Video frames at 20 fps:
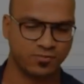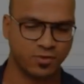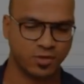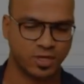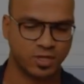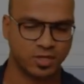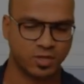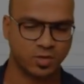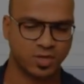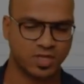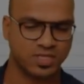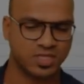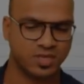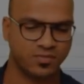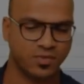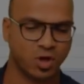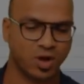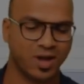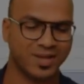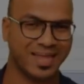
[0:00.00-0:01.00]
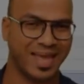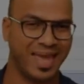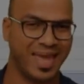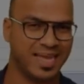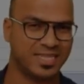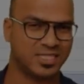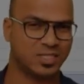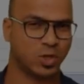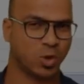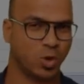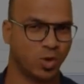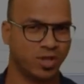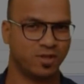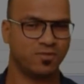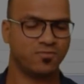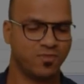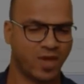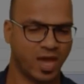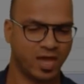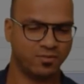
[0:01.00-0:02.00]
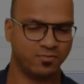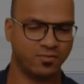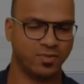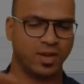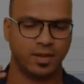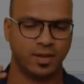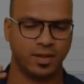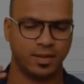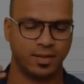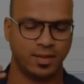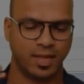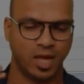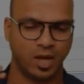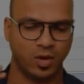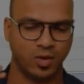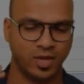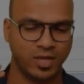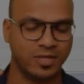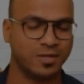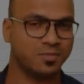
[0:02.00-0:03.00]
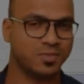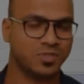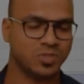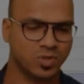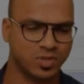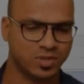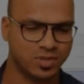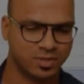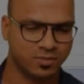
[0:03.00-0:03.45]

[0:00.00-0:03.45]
you can see we got X:5. Now so